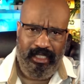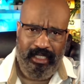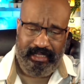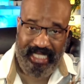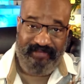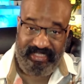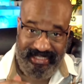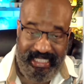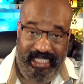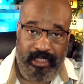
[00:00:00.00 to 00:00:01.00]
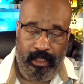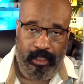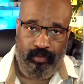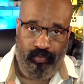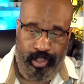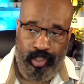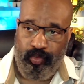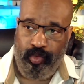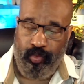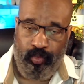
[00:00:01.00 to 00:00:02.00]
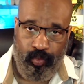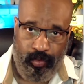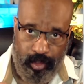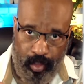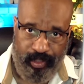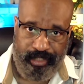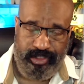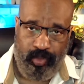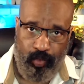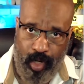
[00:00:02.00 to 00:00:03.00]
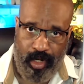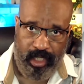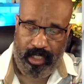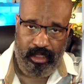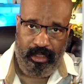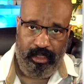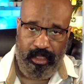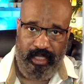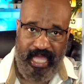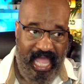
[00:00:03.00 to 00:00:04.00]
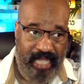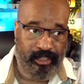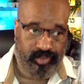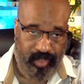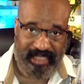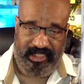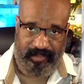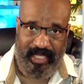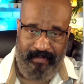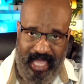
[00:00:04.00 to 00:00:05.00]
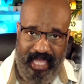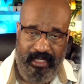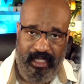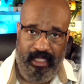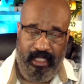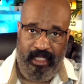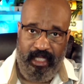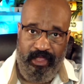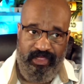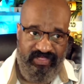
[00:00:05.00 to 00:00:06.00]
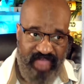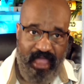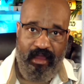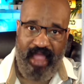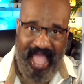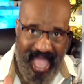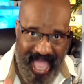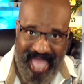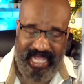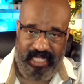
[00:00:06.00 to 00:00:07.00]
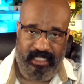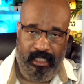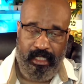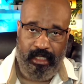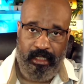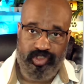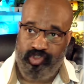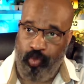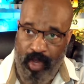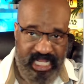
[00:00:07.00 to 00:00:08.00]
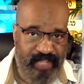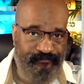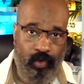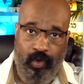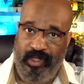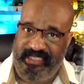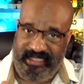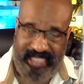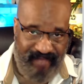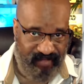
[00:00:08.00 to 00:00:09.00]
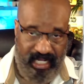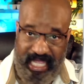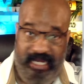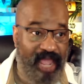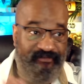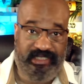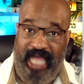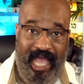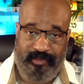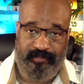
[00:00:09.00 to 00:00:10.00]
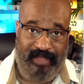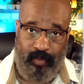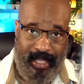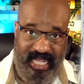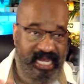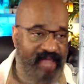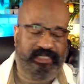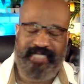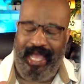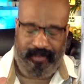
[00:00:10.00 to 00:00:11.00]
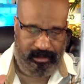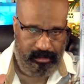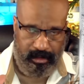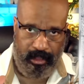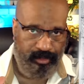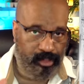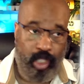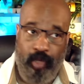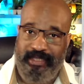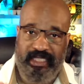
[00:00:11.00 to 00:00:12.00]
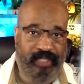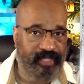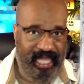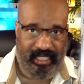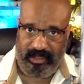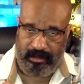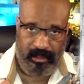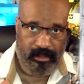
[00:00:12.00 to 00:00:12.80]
Because I've seen real lawyers work. And trust me, man, they are at it 24/7. It never stops, by the way. It never stops. There's always another case.